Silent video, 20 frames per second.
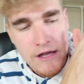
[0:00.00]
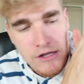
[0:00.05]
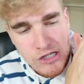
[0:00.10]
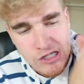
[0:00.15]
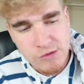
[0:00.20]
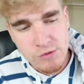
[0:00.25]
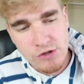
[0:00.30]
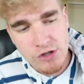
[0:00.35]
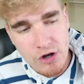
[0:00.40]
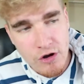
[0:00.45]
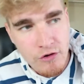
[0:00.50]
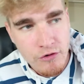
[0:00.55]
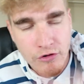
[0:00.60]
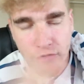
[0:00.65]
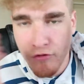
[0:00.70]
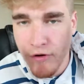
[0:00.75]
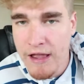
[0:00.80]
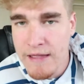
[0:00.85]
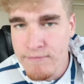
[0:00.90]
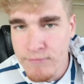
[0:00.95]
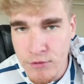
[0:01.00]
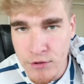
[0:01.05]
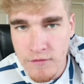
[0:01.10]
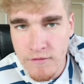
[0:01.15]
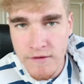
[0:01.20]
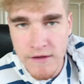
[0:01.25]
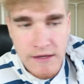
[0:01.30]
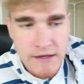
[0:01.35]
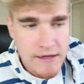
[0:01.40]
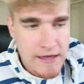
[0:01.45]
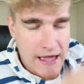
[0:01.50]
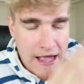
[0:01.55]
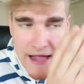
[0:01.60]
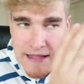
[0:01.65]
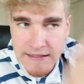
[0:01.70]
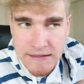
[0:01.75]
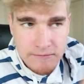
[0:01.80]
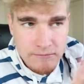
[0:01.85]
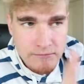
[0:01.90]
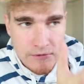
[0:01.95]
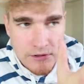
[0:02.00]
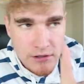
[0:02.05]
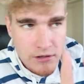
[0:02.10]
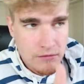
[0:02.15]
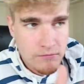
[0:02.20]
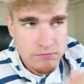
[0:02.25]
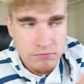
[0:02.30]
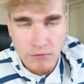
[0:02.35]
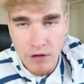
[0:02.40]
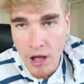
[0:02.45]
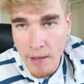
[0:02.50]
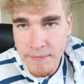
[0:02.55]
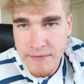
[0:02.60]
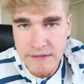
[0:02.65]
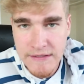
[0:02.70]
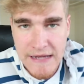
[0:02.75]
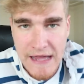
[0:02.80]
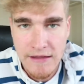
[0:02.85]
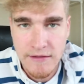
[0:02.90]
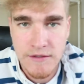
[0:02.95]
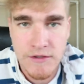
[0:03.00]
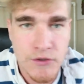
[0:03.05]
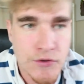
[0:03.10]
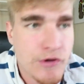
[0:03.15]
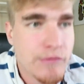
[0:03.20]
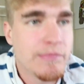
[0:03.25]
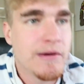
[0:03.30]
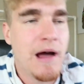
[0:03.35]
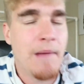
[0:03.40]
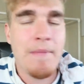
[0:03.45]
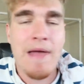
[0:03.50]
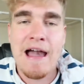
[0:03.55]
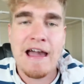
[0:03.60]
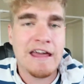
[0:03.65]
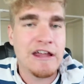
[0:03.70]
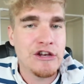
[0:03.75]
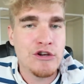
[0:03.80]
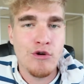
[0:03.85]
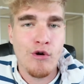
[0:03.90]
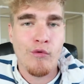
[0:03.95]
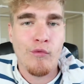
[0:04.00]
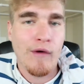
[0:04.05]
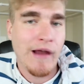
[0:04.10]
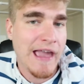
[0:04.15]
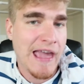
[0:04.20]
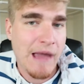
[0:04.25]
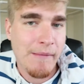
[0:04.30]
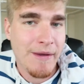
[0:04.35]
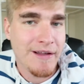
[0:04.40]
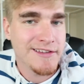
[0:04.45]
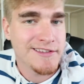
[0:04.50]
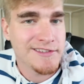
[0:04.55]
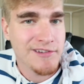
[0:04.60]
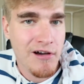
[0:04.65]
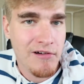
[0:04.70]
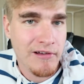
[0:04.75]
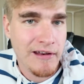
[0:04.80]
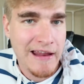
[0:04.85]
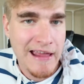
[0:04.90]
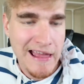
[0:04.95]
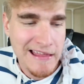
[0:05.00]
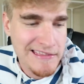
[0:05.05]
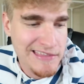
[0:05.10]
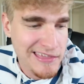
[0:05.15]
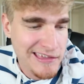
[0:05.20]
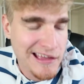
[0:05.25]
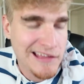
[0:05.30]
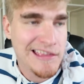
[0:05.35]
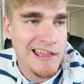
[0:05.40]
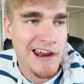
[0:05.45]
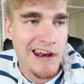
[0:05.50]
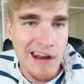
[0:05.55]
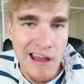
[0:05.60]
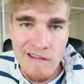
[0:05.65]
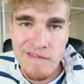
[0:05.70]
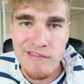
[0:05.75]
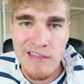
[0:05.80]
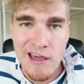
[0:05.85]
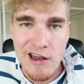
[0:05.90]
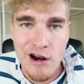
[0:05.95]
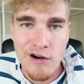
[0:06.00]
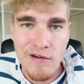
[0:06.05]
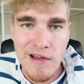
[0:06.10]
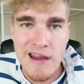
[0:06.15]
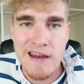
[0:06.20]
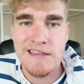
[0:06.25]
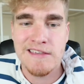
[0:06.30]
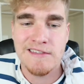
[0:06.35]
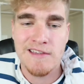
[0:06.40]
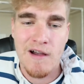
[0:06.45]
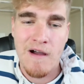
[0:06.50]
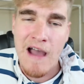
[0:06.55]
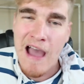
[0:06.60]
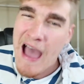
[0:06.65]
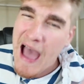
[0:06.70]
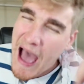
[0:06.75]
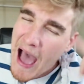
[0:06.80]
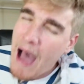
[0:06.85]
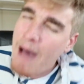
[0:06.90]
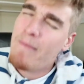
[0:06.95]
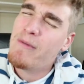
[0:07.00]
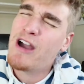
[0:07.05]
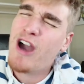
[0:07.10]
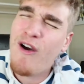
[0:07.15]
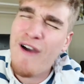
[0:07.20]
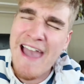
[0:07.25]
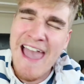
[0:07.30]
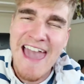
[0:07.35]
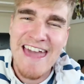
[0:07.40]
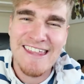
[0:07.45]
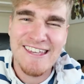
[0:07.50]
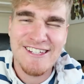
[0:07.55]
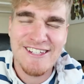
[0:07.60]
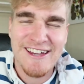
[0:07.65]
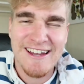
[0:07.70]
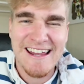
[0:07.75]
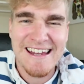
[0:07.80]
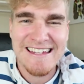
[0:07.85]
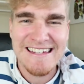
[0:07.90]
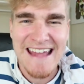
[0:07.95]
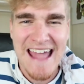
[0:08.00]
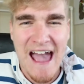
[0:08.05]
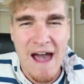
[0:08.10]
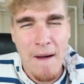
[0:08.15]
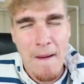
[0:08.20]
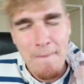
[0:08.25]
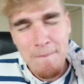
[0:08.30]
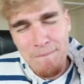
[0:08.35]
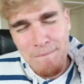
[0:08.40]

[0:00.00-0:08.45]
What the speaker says: Just, you know, great movie, had some, you know, ups and downs to it, but I'm not gonna do a rant about Saw today. I think I did enough of that already, so I'm gonna go ahead and shut it down.